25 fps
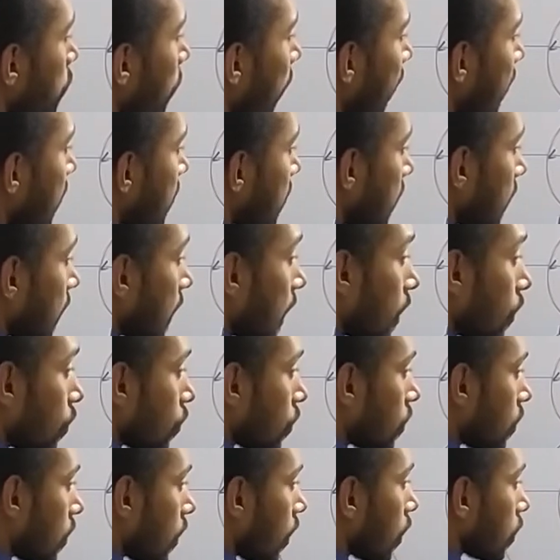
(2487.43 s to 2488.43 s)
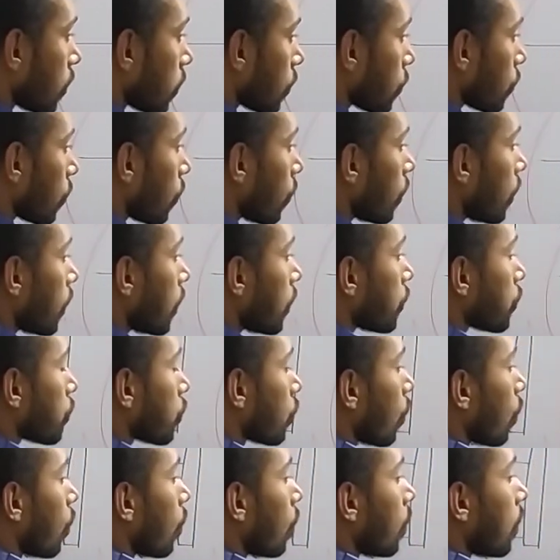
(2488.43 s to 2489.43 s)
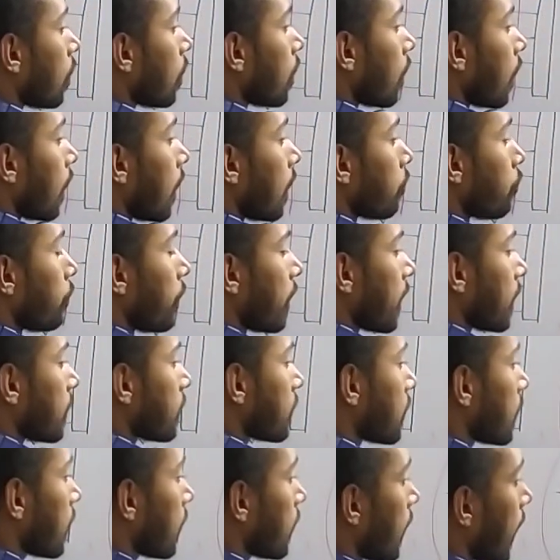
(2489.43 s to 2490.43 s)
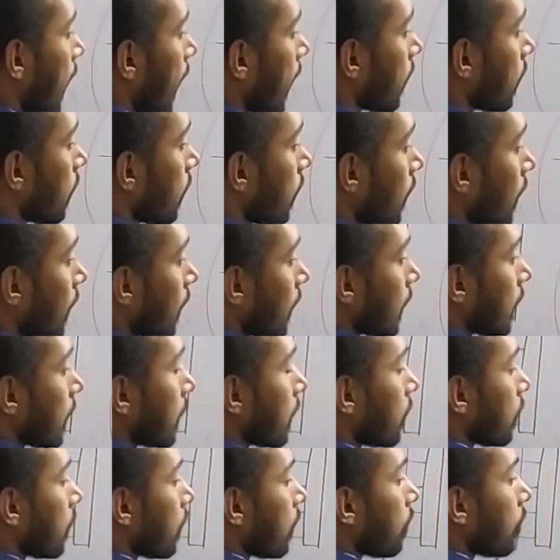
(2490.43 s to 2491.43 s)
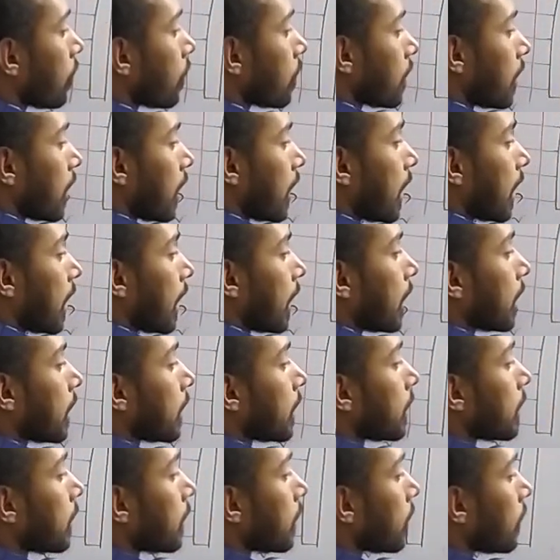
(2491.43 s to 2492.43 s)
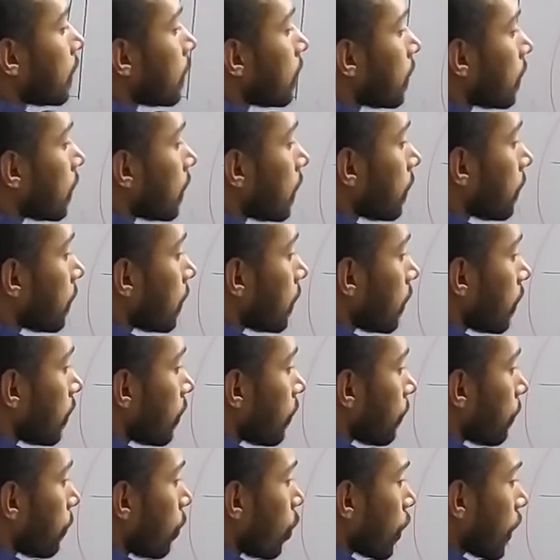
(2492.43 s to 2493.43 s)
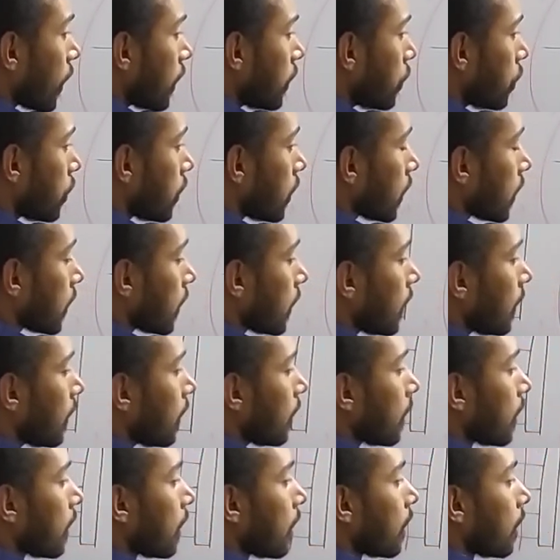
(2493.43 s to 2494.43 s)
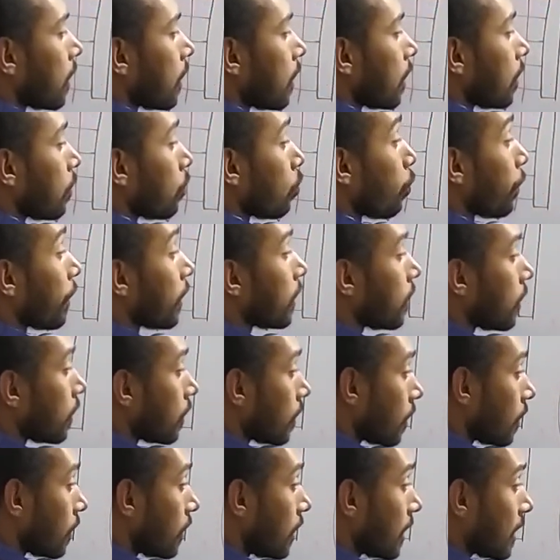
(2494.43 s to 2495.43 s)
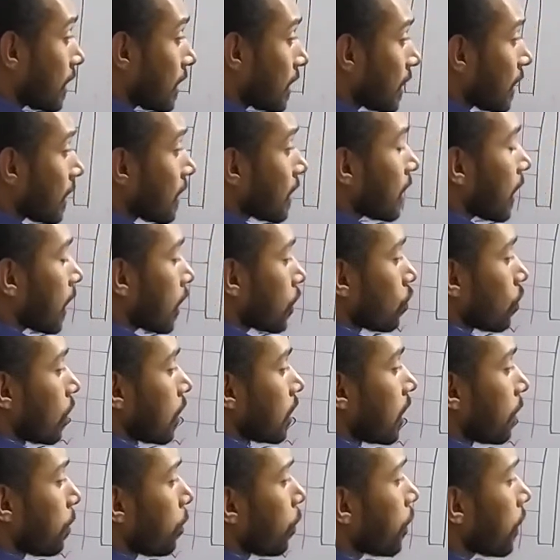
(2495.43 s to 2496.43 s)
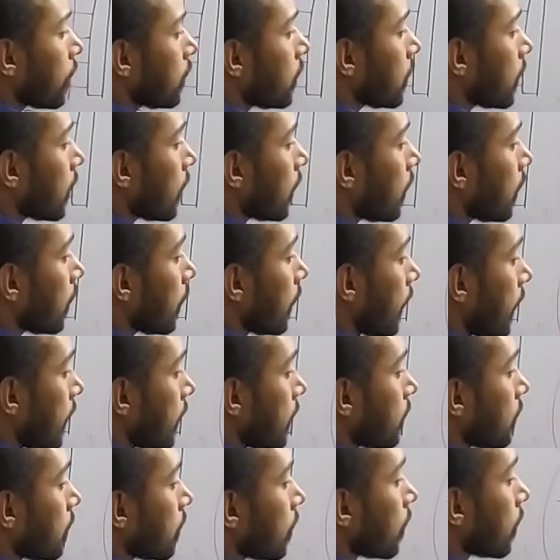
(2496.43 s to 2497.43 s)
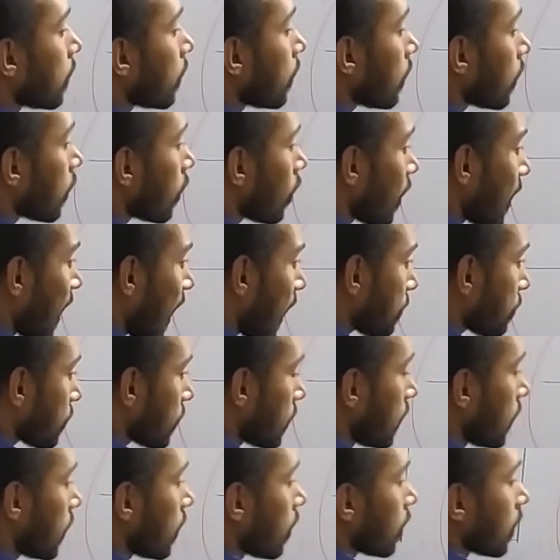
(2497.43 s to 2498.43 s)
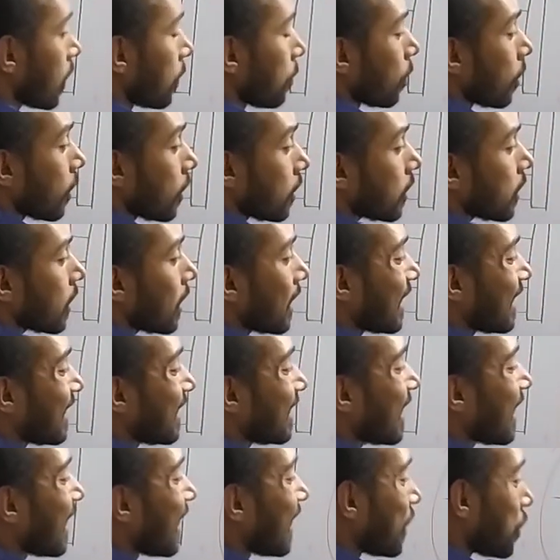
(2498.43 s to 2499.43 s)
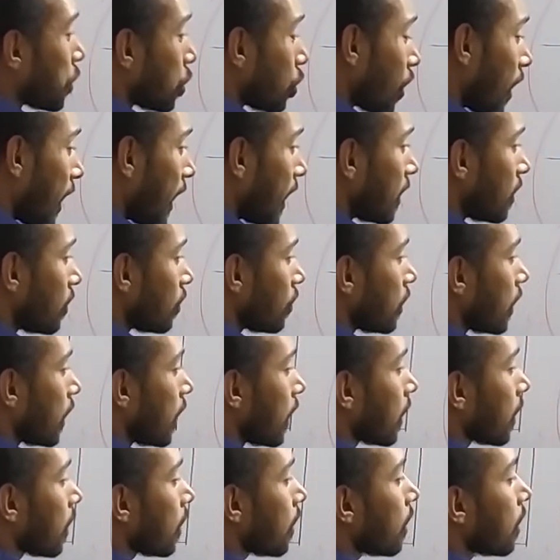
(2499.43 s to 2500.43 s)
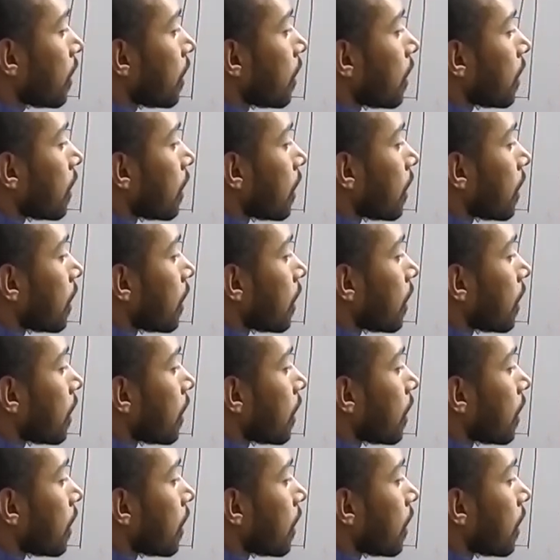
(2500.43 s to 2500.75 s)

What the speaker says: spacing out also. So we can say that the potential with distance, actually the potential is collapsing, or the potential is changing